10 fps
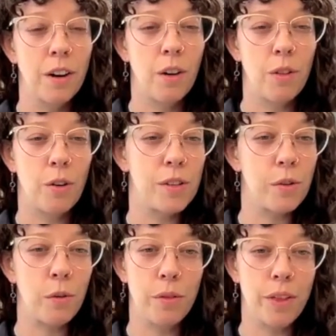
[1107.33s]
Although
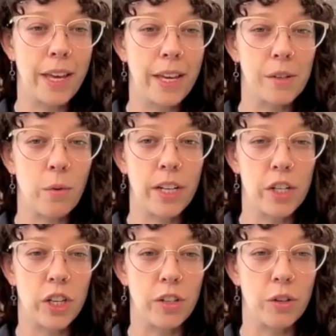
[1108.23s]
this whole thing is
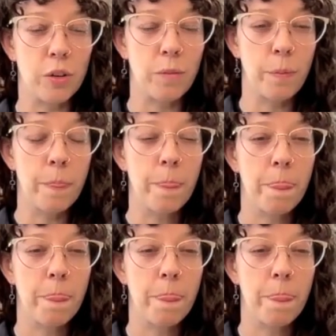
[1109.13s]
quite gentle.